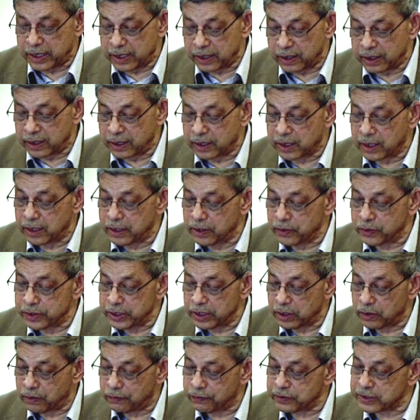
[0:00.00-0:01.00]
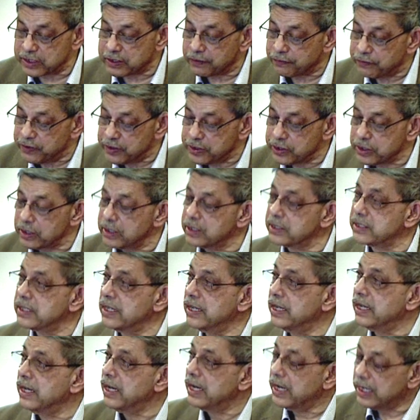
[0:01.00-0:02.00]
and colonial office officials
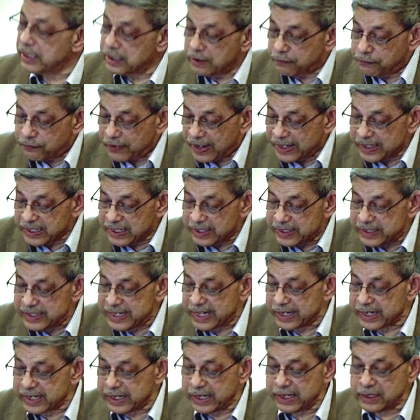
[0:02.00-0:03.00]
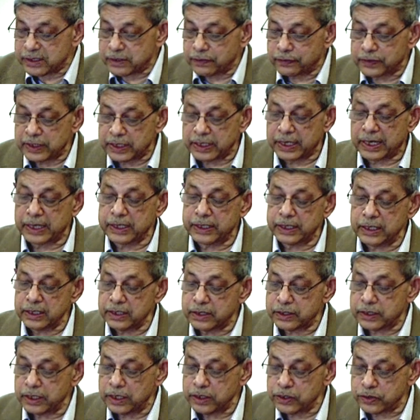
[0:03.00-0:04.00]
in the final decades of the
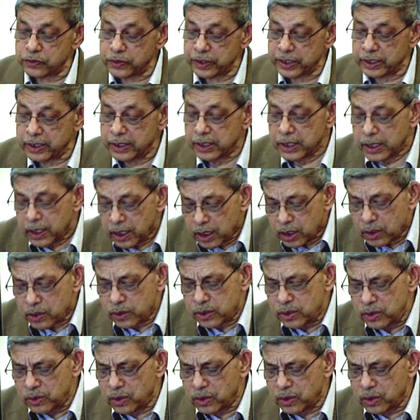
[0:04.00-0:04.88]
19th century could